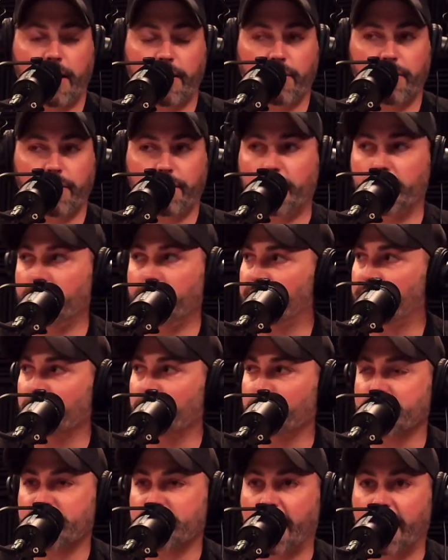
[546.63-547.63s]
I don't feel like
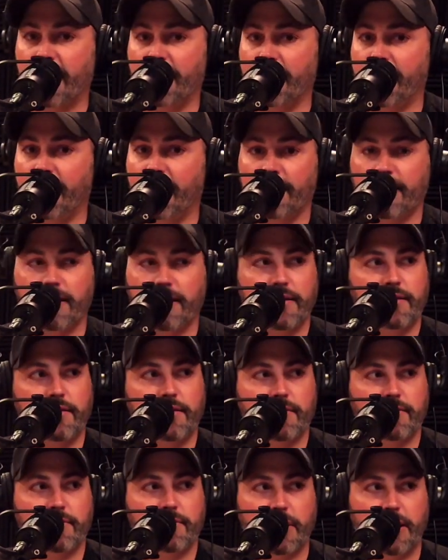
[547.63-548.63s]
there was
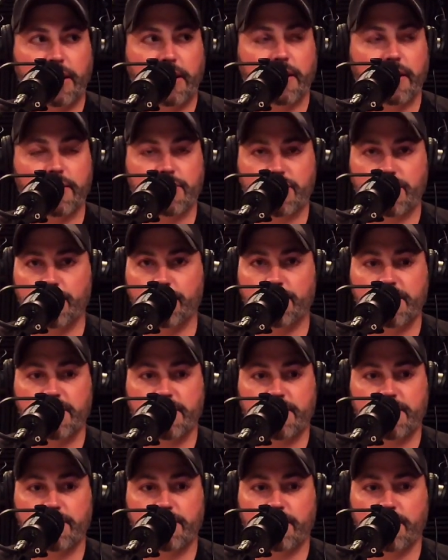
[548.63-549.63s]
any big
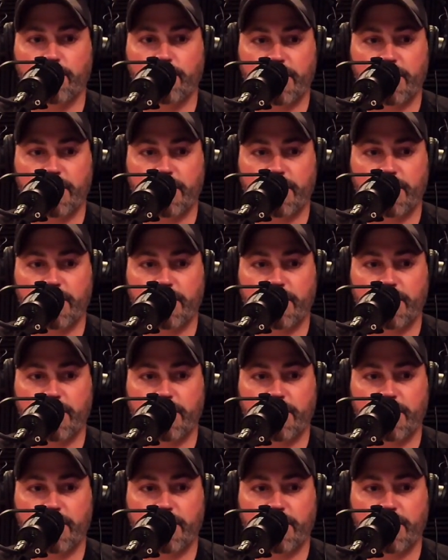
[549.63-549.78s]
issues,